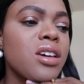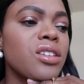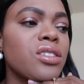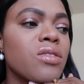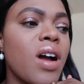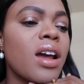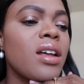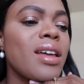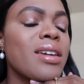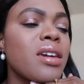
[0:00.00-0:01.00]
So I kind
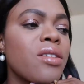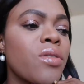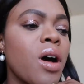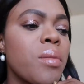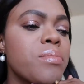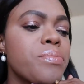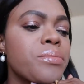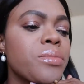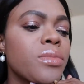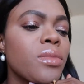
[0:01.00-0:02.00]
of like gave up
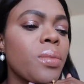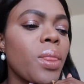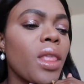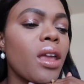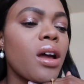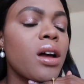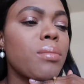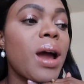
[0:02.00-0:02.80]
on